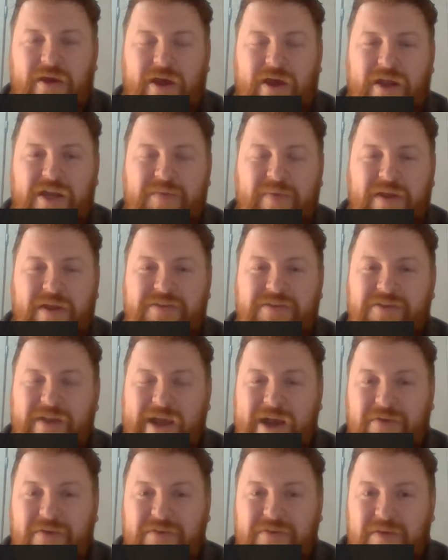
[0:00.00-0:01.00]
and it depends on
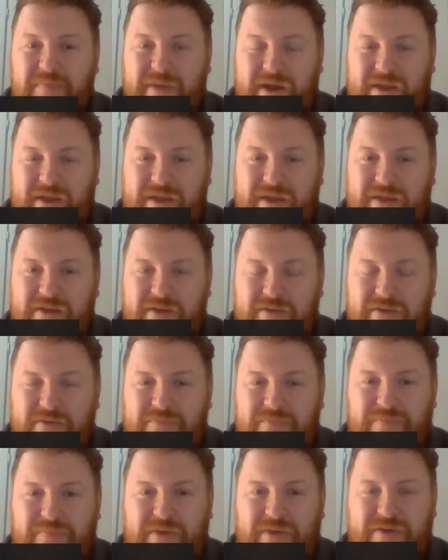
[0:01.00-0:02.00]
how you're buying,
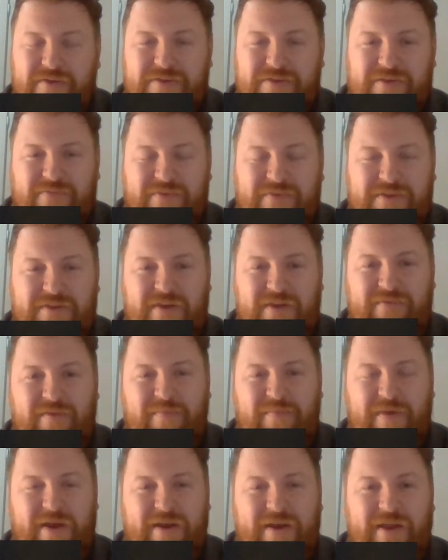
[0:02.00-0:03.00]
because obviously if
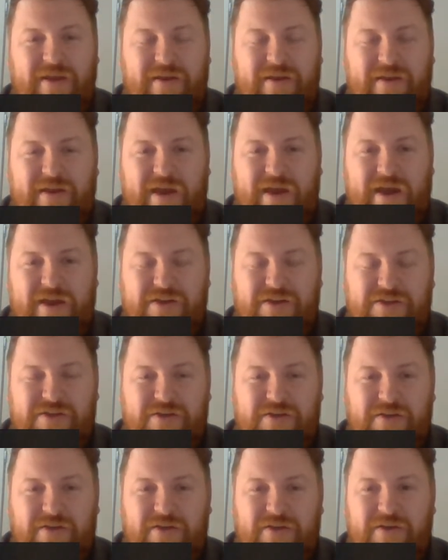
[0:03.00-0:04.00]
you're buying it
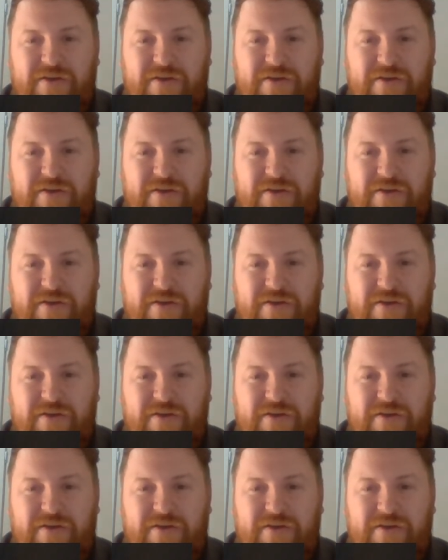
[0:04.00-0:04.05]
cash,